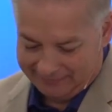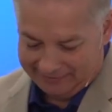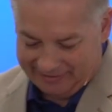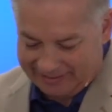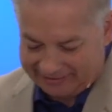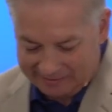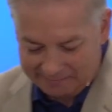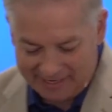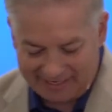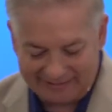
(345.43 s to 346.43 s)
And that's an
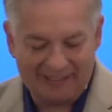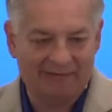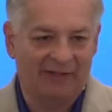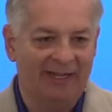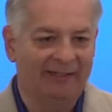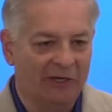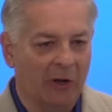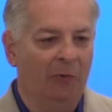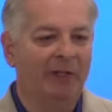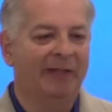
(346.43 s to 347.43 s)
amazing thing. The
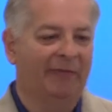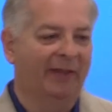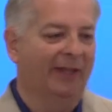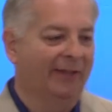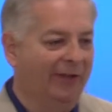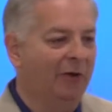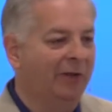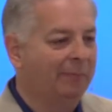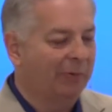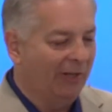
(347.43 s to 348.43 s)
only
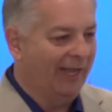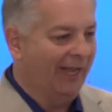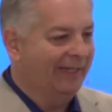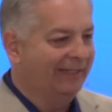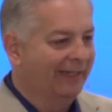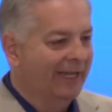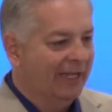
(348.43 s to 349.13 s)
place,